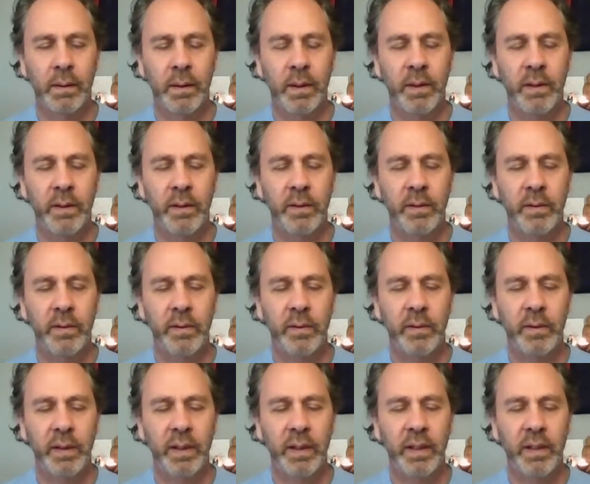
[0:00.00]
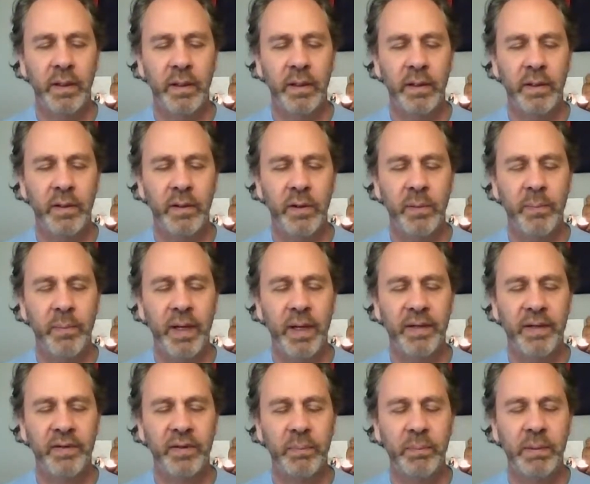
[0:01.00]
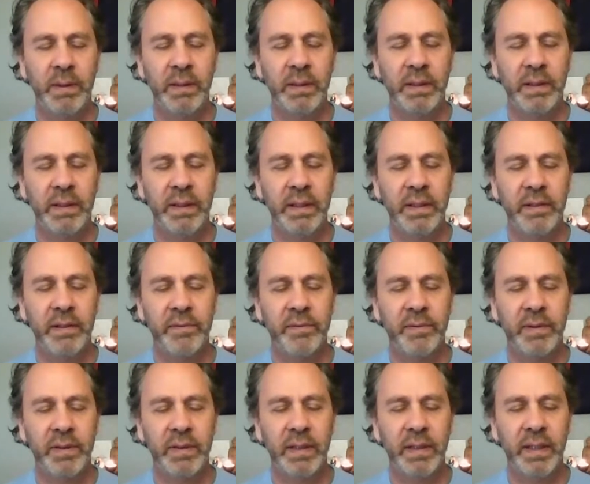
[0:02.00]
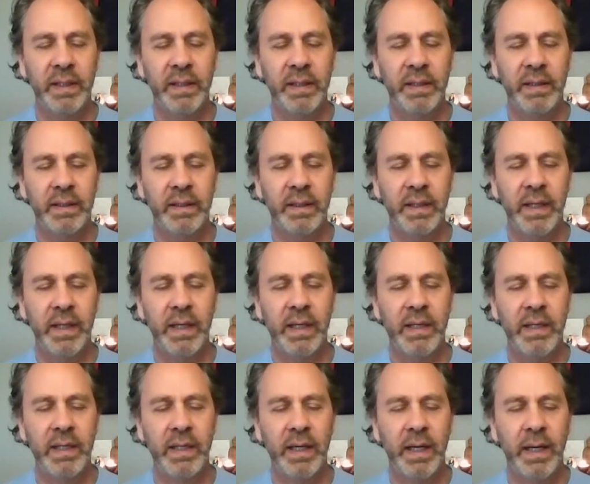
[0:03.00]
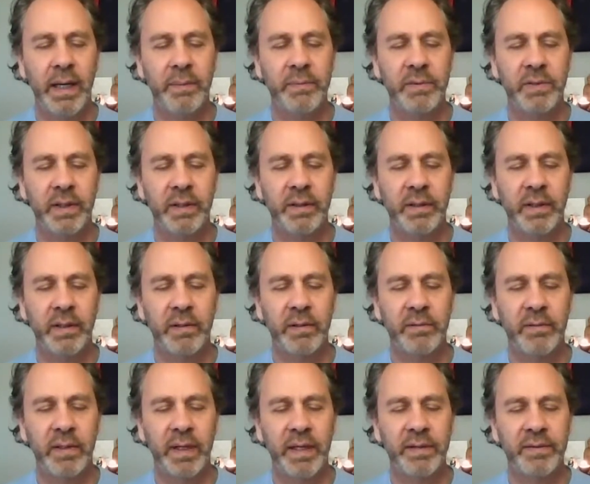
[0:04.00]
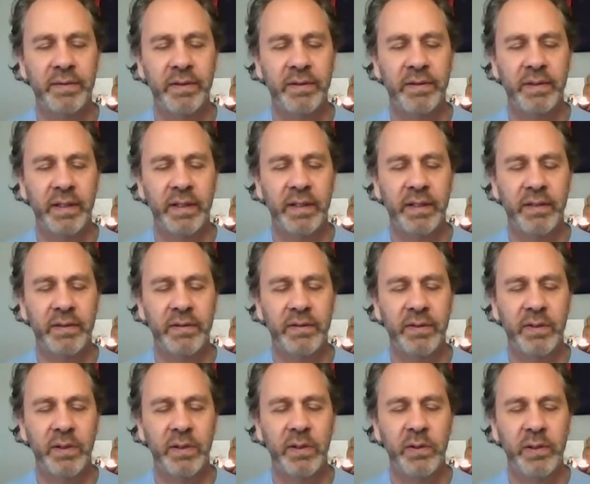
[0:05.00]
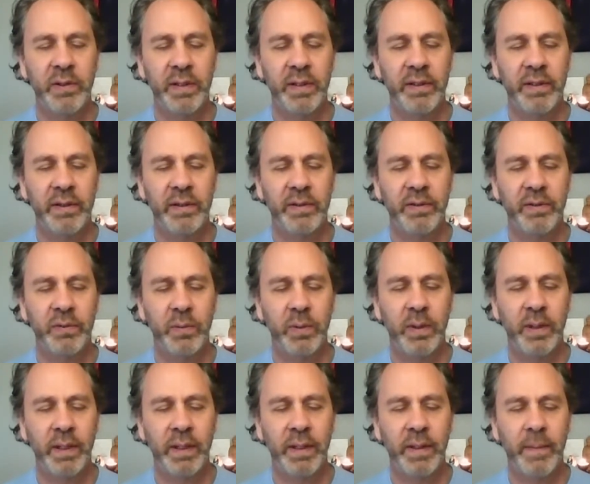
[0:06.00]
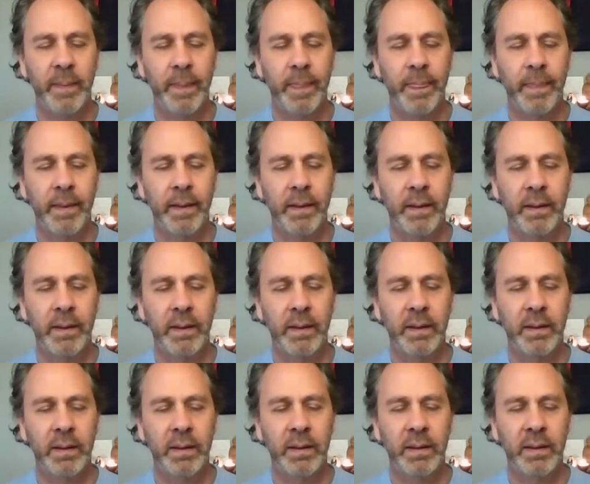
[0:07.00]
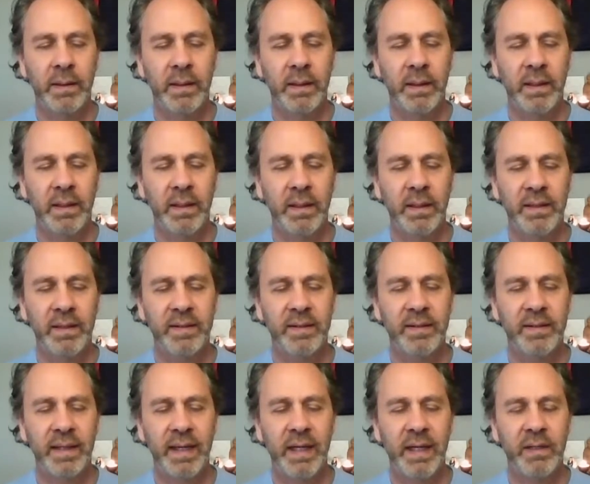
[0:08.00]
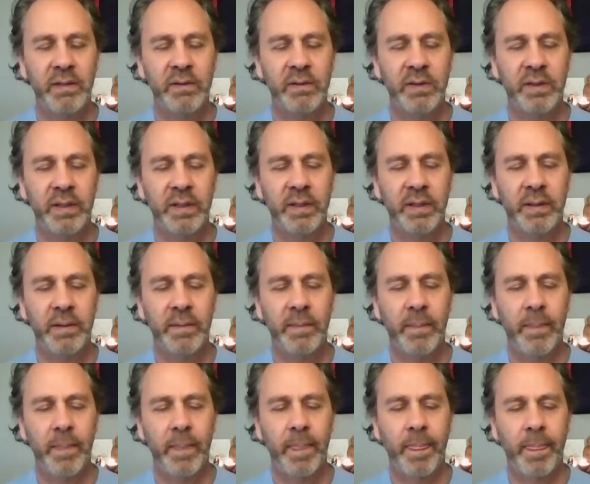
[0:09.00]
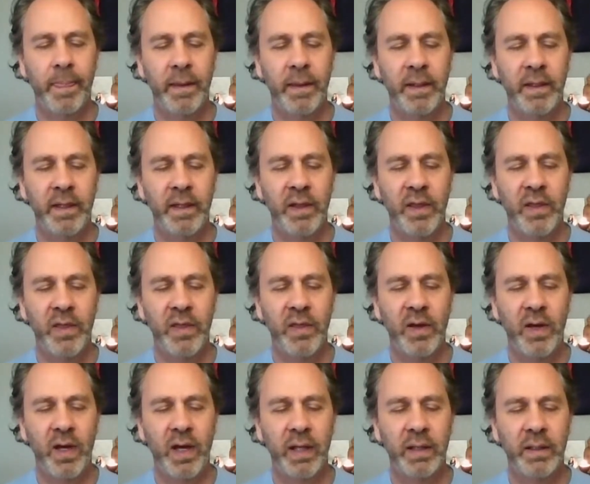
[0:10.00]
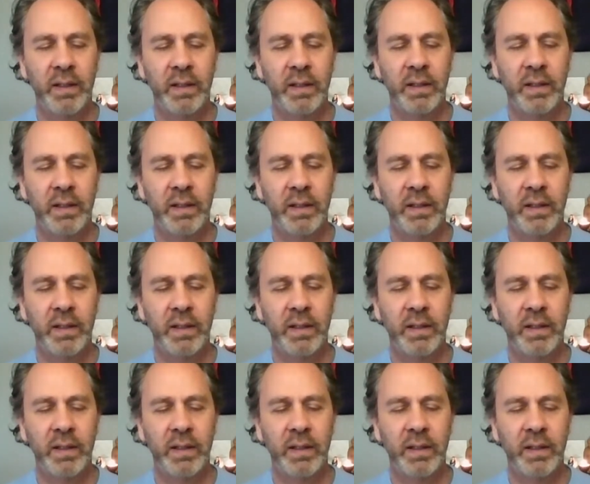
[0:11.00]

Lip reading: And the possibility of relating to any object that arises and is known in this way, any sound, any thought,